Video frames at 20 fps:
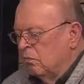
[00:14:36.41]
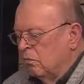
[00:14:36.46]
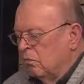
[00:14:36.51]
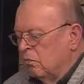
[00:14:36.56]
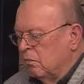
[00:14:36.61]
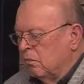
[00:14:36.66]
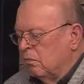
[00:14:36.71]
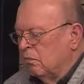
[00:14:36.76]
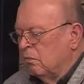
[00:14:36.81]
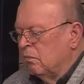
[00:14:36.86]

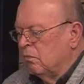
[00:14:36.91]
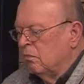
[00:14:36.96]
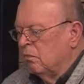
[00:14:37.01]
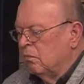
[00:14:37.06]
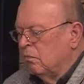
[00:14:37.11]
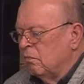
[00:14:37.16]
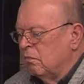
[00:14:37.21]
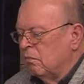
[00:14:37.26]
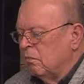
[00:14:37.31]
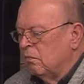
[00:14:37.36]

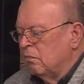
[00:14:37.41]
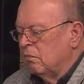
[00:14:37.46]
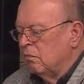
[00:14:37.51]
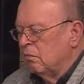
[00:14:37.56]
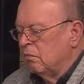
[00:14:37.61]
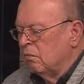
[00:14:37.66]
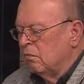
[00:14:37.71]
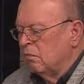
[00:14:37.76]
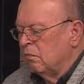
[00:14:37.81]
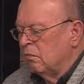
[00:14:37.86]

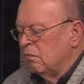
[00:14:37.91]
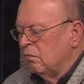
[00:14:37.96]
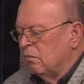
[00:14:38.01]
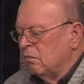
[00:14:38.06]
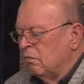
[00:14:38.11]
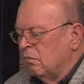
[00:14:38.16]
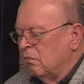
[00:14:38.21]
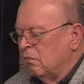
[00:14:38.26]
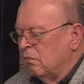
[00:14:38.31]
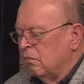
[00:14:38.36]

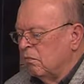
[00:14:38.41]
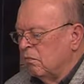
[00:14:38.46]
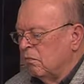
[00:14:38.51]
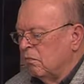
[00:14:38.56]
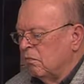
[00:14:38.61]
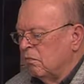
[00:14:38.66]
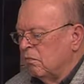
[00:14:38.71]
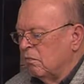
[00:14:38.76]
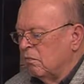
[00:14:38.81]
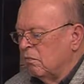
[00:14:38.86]

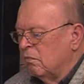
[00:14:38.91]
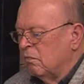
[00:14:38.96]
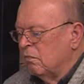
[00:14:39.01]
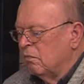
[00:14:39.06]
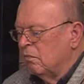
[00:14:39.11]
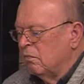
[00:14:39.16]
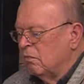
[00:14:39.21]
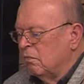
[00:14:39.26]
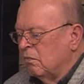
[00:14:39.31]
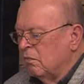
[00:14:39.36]

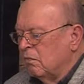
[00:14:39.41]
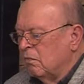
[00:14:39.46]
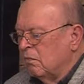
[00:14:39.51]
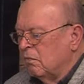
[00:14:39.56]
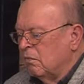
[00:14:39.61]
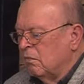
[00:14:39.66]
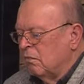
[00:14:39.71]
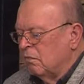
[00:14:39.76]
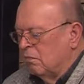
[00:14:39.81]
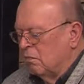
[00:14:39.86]

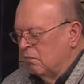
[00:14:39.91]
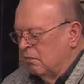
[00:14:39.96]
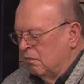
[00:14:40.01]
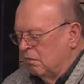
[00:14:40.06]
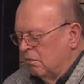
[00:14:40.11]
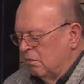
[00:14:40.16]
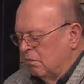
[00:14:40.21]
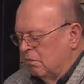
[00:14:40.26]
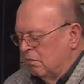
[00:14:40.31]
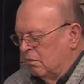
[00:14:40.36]

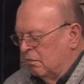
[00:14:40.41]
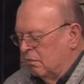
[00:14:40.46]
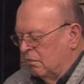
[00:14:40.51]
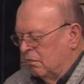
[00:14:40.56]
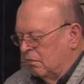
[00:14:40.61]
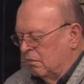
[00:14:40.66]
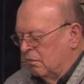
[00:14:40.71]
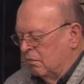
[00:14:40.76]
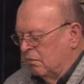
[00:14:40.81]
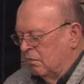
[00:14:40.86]

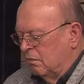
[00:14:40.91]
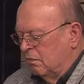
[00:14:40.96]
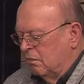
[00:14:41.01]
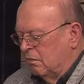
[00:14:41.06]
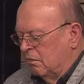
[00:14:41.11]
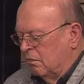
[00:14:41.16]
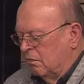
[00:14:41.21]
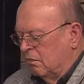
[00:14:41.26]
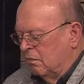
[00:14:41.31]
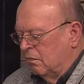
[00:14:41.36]

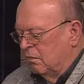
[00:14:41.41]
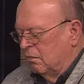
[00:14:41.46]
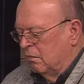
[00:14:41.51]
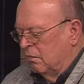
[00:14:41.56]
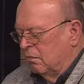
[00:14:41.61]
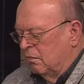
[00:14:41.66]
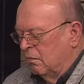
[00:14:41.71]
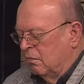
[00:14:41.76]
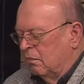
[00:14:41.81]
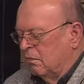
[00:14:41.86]

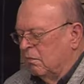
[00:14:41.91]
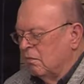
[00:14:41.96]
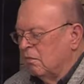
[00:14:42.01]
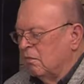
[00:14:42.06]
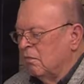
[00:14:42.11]
The person shown says nothing.